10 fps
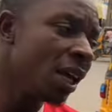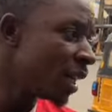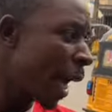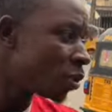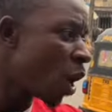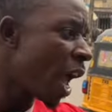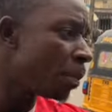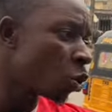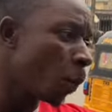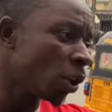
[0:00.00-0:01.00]
That's why
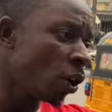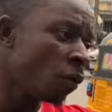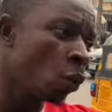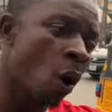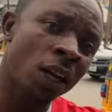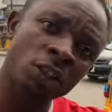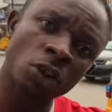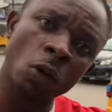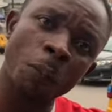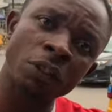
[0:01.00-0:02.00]
I'm supporting the
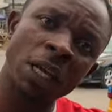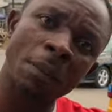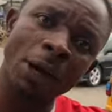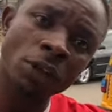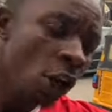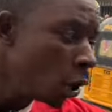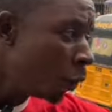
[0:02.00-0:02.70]
coalition to push them out.